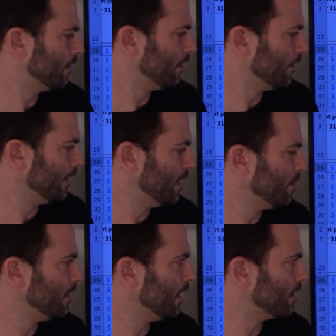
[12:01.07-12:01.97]

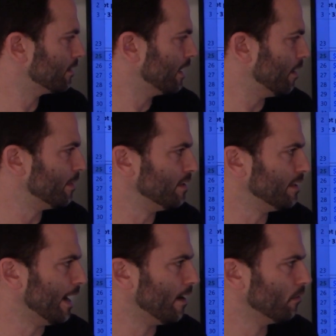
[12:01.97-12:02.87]
EBITDA is coming
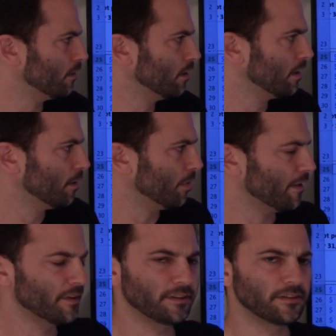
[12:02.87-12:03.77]
down. But I
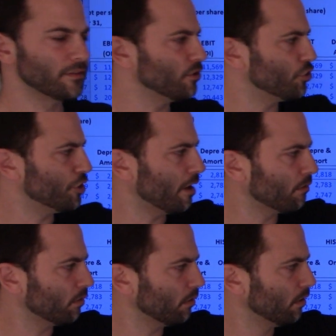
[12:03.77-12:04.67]
think this is
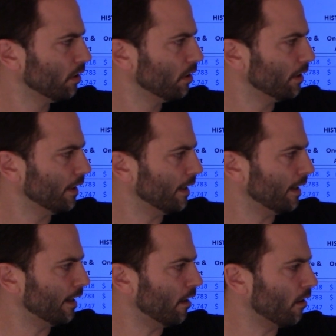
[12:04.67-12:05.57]
general,
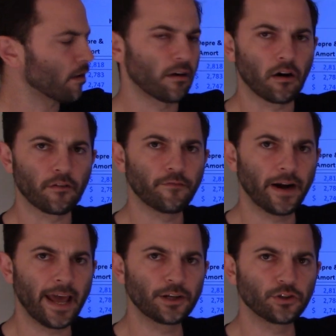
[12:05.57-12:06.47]
our
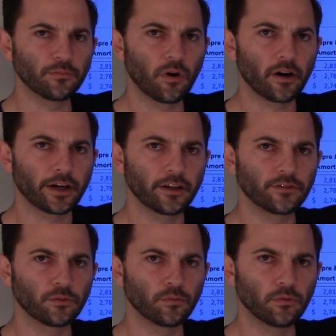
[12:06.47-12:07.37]
financial markets
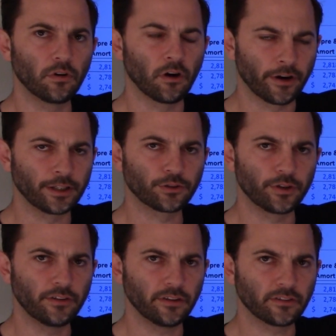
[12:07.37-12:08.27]
are
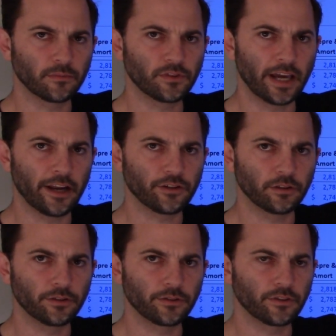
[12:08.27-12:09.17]
increasing
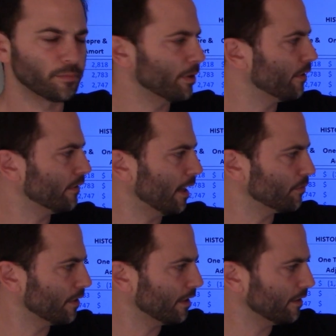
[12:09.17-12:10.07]
substantially during this period of time.
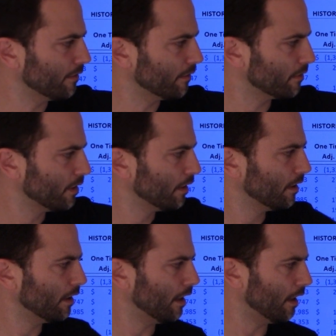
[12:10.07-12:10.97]
So I think this is
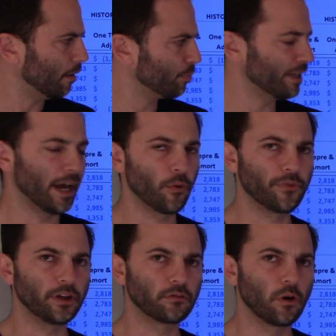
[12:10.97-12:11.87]
a pretty
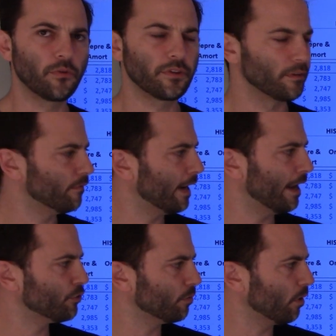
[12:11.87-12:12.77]
healthy growth in the
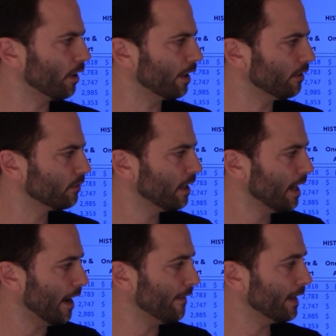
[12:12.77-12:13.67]
financial markets.
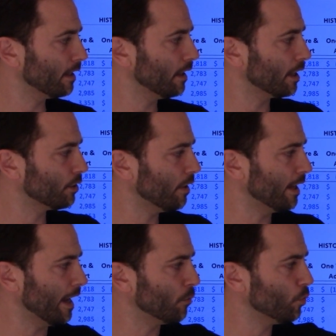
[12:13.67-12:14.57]
And they get a lot of
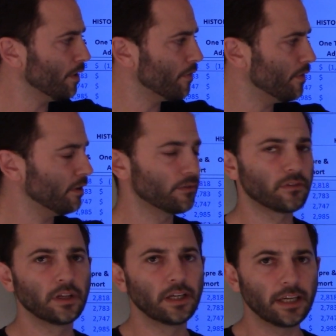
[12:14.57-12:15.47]
credit. And with
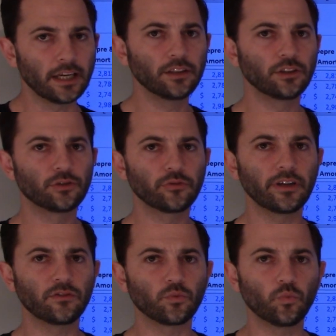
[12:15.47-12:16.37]
this
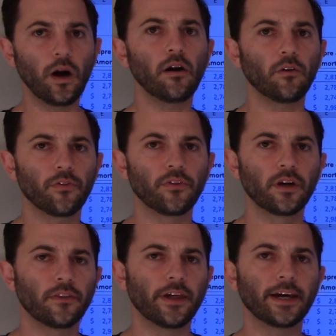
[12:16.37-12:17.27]
increased wealth,
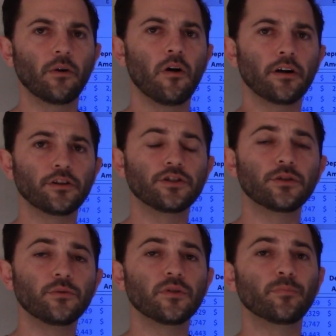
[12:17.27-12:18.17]
they go out and
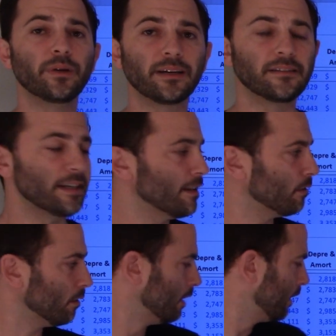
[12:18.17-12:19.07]
do the big deal